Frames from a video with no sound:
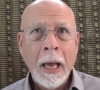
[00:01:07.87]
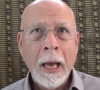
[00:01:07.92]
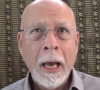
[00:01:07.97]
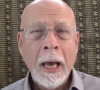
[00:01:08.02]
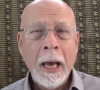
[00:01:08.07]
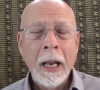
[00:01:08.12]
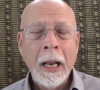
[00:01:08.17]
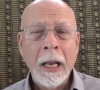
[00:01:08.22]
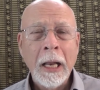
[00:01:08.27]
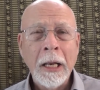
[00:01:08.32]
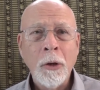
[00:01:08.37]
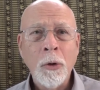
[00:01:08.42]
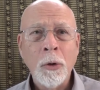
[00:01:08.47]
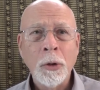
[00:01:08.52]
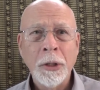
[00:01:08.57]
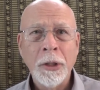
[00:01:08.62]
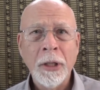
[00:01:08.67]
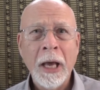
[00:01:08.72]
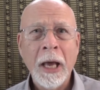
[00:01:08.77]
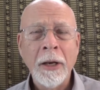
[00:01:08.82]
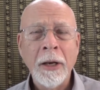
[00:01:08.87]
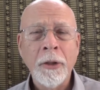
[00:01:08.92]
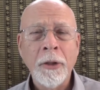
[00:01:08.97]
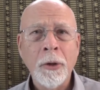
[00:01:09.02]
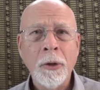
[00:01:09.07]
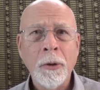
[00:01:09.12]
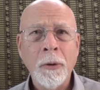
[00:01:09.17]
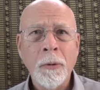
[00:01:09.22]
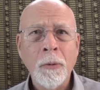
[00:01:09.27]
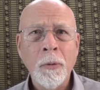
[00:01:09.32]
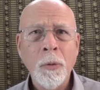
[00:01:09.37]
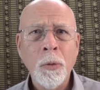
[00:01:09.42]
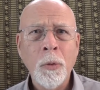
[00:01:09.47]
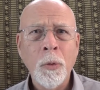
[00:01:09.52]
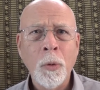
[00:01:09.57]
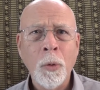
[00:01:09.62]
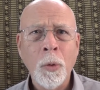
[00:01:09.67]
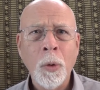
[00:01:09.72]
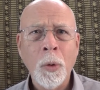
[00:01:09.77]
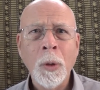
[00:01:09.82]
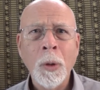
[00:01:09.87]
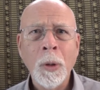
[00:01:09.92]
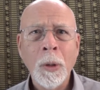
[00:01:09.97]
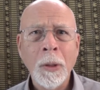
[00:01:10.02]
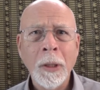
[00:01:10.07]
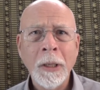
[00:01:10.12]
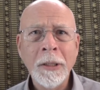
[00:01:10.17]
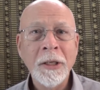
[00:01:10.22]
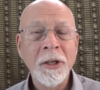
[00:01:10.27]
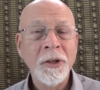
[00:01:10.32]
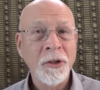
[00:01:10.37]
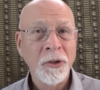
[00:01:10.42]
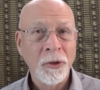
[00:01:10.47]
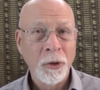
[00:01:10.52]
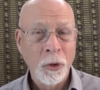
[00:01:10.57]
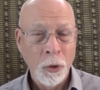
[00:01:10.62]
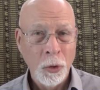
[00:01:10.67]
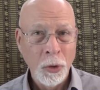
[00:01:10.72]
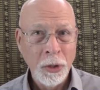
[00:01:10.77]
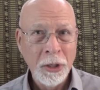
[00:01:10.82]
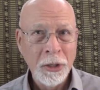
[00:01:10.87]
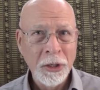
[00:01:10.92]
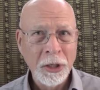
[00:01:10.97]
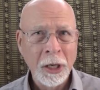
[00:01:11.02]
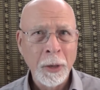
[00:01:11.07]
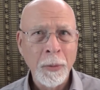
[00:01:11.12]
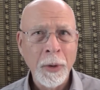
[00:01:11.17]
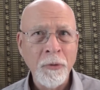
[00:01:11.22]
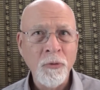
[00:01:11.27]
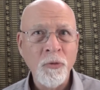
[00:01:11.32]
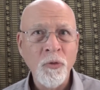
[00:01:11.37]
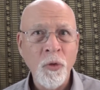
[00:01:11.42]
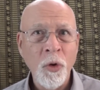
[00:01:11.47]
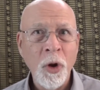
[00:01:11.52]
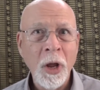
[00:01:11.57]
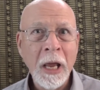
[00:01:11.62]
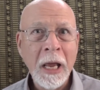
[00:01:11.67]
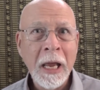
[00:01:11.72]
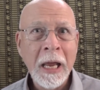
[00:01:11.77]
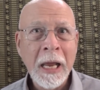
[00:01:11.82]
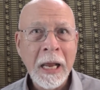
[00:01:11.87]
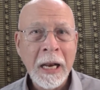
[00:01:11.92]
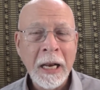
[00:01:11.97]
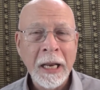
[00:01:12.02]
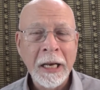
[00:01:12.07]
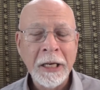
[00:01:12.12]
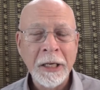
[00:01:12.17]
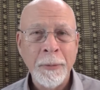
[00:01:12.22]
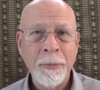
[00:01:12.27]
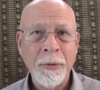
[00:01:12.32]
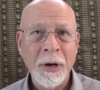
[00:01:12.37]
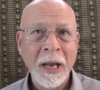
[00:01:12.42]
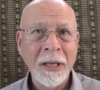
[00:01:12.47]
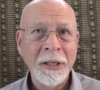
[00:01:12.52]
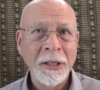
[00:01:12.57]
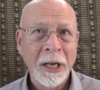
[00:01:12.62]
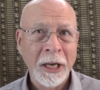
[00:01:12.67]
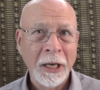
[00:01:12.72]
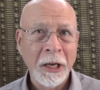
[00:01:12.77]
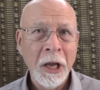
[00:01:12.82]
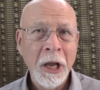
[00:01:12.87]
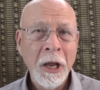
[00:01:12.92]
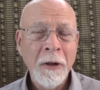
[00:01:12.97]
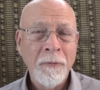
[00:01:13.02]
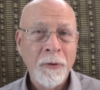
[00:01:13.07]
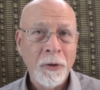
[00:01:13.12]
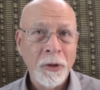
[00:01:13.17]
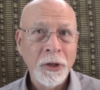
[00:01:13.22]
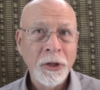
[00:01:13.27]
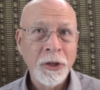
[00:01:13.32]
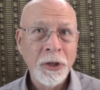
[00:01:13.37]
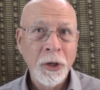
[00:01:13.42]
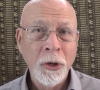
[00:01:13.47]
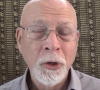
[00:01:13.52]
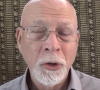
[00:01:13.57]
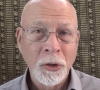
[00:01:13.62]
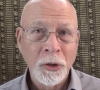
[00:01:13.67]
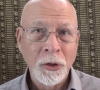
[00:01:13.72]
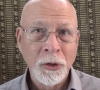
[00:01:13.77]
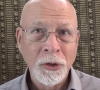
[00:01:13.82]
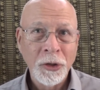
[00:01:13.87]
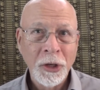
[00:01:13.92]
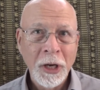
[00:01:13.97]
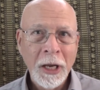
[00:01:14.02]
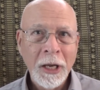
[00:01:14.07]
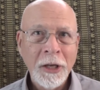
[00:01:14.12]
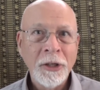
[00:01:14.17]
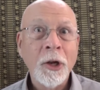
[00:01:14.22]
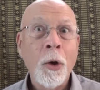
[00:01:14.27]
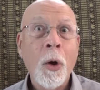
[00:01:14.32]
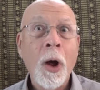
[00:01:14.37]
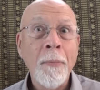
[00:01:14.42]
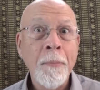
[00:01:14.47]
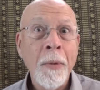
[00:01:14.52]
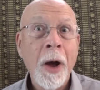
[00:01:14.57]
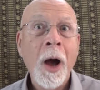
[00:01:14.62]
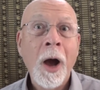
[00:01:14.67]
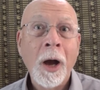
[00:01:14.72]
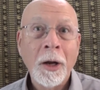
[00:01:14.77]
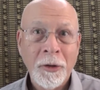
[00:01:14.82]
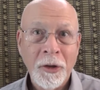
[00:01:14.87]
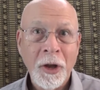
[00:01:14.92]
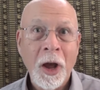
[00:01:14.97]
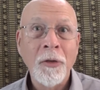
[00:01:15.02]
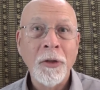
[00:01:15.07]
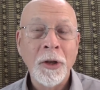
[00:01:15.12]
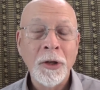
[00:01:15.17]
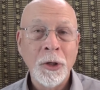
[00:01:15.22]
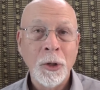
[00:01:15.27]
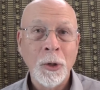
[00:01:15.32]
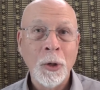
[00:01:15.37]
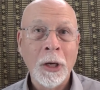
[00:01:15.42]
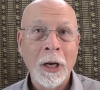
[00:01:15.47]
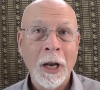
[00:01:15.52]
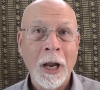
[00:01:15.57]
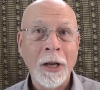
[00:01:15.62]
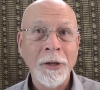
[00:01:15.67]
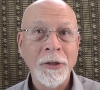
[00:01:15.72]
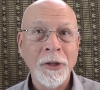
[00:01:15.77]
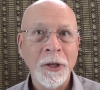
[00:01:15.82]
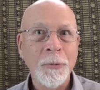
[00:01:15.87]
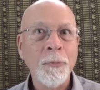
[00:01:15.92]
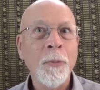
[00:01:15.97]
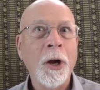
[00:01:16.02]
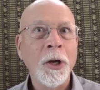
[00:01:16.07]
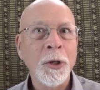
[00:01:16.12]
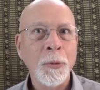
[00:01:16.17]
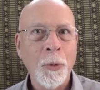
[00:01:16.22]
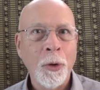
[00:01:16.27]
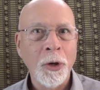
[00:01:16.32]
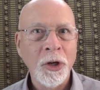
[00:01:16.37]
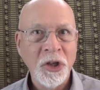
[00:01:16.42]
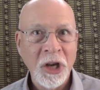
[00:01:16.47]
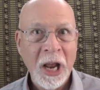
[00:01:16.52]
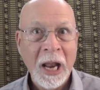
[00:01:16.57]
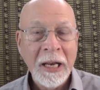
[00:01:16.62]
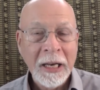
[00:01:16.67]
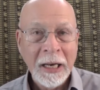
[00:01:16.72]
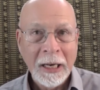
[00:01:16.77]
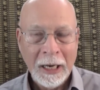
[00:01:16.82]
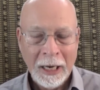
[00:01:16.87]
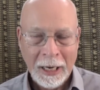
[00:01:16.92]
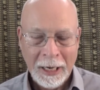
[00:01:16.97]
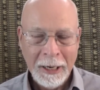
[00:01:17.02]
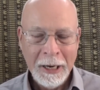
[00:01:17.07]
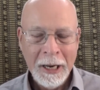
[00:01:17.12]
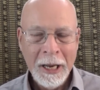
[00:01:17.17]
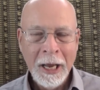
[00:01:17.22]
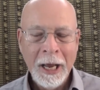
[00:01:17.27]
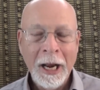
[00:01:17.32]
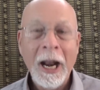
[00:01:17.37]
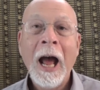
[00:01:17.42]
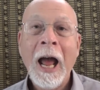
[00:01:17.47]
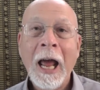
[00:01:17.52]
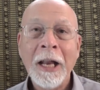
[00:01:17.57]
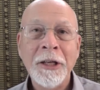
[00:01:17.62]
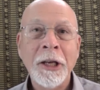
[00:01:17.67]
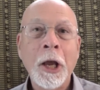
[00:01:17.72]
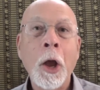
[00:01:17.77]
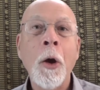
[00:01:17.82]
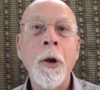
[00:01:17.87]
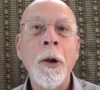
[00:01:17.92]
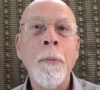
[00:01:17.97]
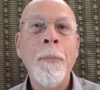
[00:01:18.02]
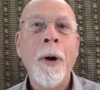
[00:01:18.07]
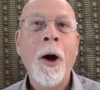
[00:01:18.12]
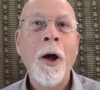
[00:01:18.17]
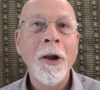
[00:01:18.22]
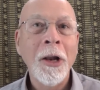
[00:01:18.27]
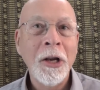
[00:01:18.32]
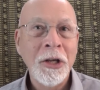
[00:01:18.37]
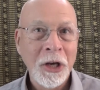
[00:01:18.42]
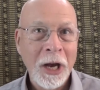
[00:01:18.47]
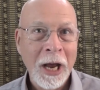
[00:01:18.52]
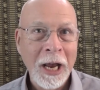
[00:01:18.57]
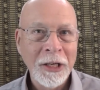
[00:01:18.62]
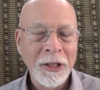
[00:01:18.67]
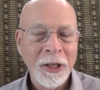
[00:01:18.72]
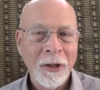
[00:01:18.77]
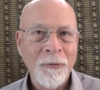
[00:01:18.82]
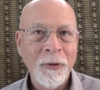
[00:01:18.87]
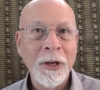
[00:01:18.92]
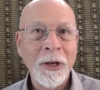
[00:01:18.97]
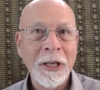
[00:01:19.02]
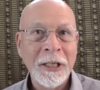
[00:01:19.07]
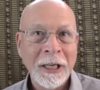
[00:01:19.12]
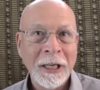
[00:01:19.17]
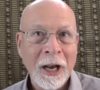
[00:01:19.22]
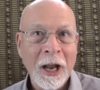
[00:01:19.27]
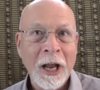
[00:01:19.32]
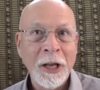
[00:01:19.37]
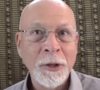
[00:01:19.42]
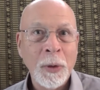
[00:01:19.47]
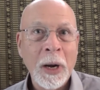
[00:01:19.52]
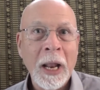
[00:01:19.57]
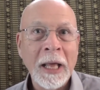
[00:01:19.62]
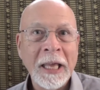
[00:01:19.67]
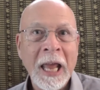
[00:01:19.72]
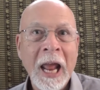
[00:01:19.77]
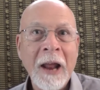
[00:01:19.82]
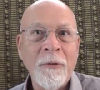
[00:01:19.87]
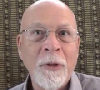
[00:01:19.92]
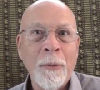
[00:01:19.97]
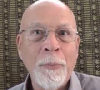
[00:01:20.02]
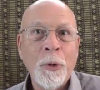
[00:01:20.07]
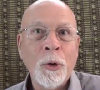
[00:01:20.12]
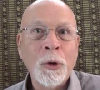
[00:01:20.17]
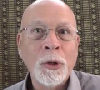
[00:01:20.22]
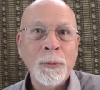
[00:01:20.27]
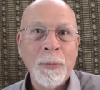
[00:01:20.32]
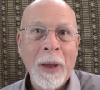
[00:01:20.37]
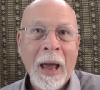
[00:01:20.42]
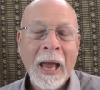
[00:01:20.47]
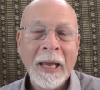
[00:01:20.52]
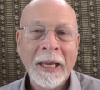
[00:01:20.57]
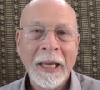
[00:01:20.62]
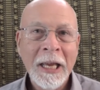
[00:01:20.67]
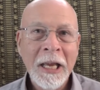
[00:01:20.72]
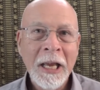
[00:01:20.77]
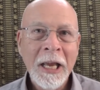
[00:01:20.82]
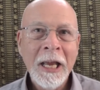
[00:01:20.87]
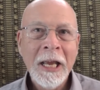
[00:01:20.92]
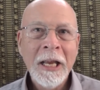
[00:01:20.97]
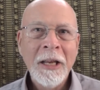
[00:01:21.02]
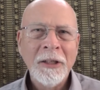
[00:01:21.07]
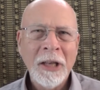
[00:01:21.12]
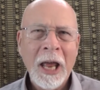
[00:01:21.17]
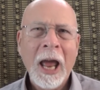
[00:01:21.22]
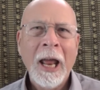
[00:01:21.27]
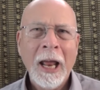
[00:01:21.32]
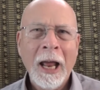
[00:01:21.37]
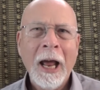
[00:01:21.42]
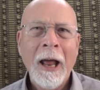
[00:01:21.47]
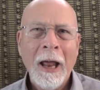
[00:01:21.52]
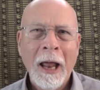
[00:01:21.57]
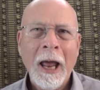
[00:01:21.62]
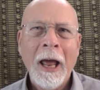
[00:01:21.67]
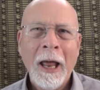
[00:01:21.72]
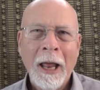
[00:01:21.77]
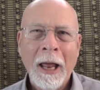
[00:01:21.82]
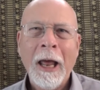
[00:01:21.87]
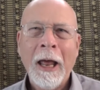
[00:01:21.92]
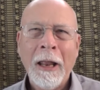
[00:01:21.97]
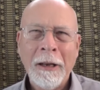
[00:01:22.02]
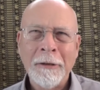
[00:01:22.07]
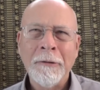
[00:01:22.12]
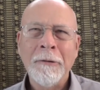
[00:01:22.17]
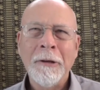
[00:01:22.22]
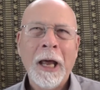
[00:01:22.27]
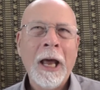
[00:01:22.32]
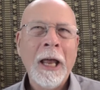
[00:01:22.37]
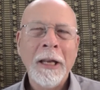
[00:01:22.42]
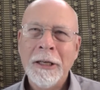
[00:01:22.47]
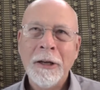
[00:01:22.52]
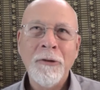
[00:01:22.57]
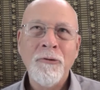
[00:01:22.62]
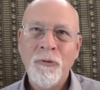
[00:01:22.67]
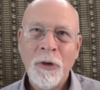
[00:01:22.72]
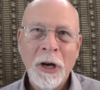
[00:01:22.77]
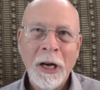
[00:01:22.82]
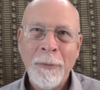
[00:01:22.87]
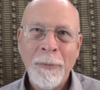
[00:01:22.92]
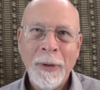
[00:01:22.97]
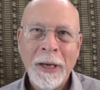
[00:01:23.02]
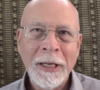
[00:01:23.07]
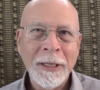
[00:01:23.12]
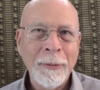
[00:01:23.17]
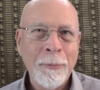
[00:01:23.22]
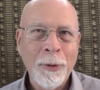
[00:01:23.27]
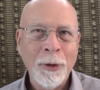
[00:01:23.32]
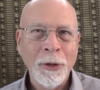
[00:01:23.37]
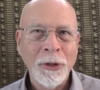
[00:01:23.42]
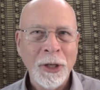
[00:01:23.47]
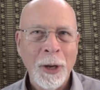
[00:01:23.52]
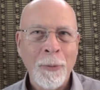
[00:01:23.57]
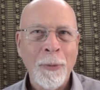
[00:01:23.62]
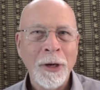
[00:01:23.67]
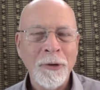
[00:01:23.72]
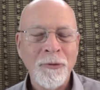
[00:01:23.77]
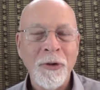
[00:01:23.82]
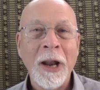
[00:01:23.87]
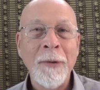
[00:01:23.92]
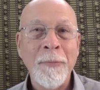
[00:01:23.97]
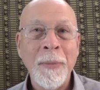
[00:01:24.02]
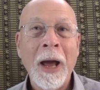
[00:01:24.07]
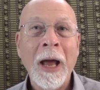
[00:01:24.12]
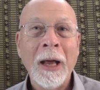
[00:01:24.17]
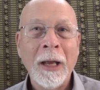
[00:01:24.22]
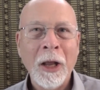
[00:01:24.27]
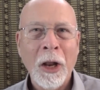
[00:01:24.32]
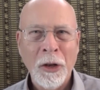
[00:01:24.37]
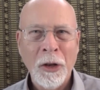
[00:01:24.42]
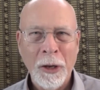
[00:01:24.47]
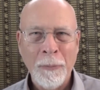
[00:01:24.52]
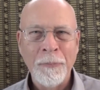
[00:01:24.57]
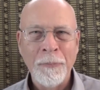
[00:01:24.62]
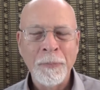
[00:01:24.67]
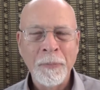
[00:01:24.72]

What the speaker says: And I looked at that and thought, ooh, this isn't good. This is going to be really depressing for the students. So I marked the other two classes much more gently. And I had to go and apologise to the first class when I gave the books back, saying I didn't really mean to put so much red mark on them.